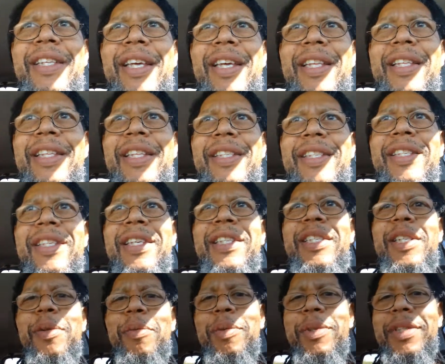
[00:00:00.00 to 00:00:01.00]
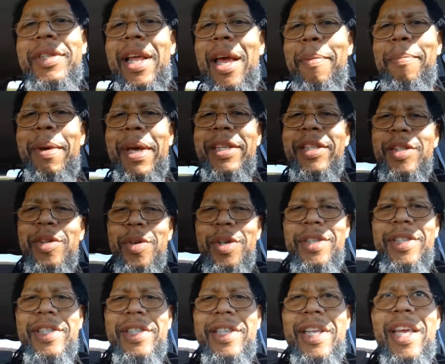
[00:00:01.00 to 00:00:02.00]
the system was not based on
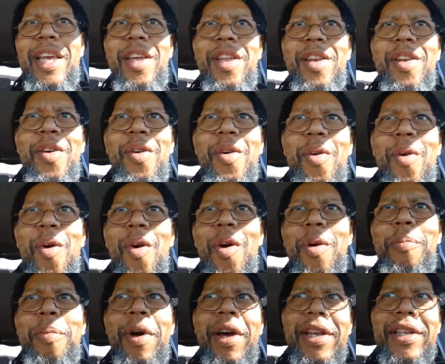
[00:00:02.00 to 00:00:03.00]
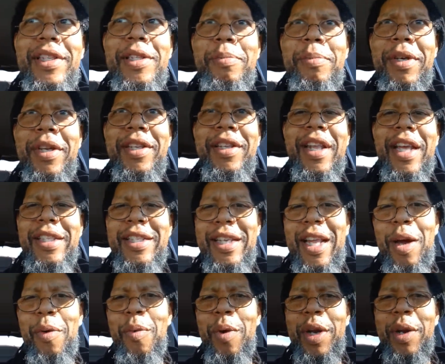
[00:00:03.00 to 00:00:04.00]
sin or on punishment. That's
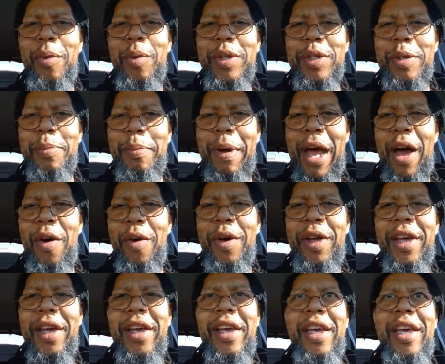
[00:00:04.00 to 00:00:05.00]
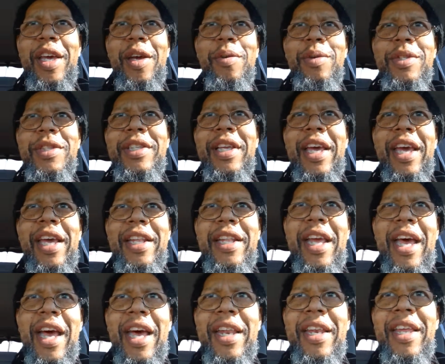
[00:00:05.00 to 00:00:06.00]
not what it was about. It was saying
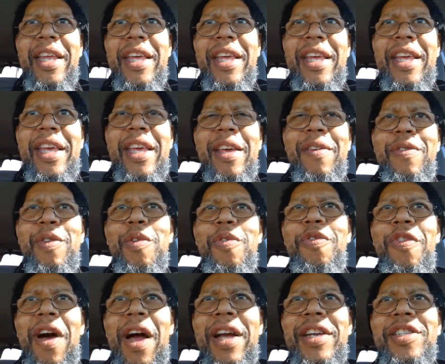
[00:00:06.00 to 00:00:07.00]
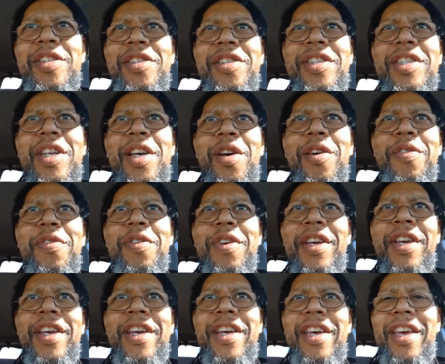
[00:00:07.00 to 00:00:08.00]
that if you find yourself
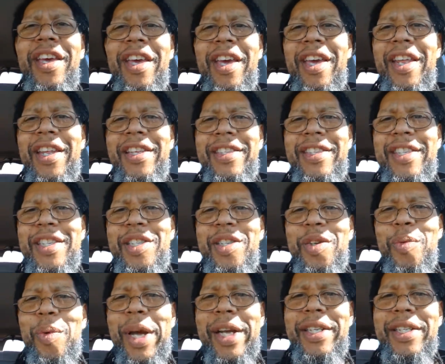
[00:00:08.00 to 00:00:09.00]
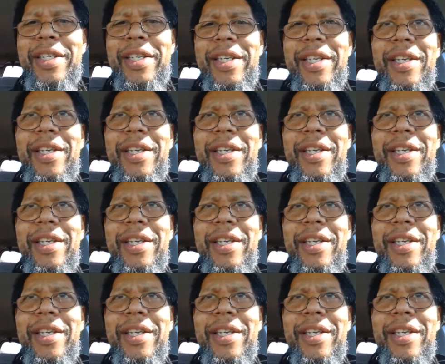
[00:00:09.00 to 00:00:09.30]
in a situation